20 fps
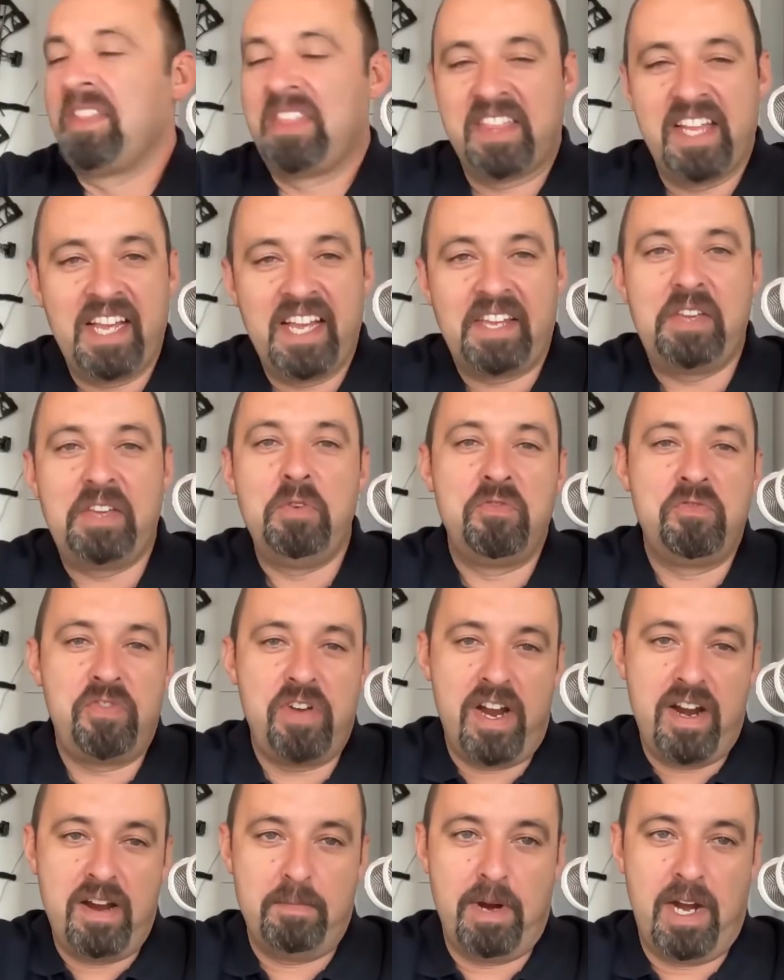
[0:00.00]
thank you
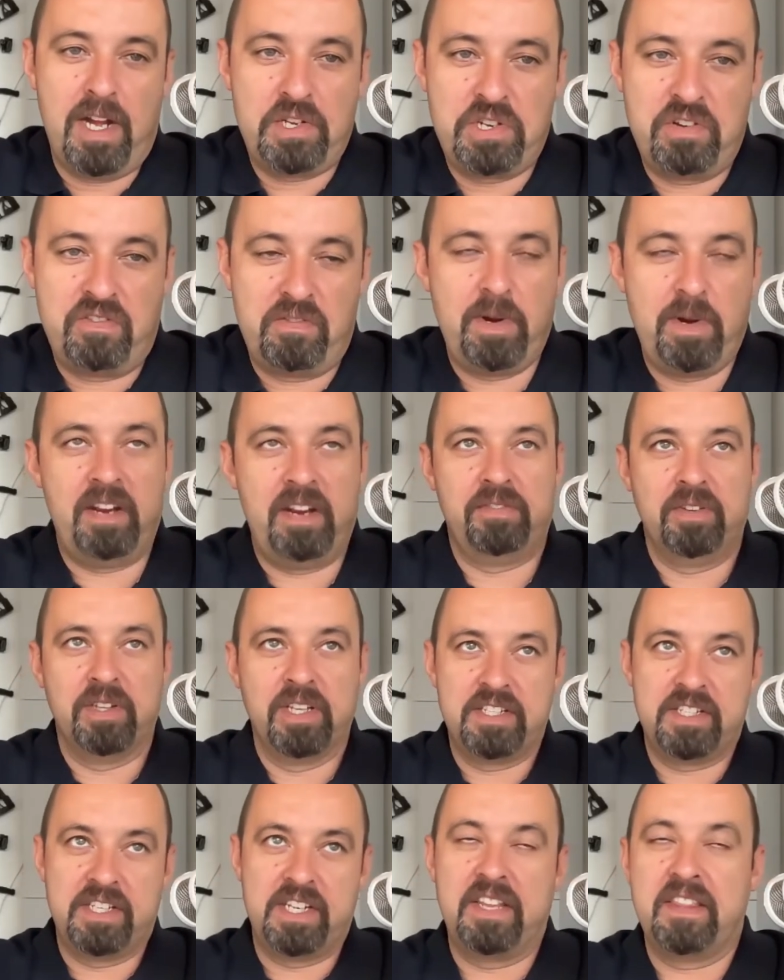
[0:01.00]
very much, everybody, for
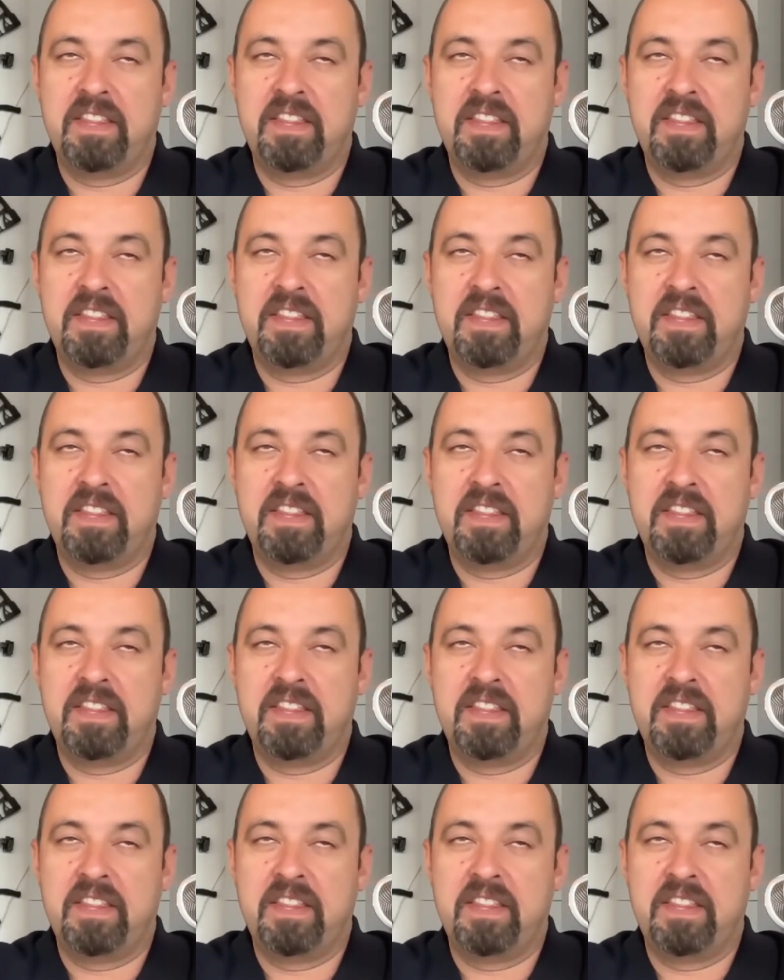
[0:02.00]
listening.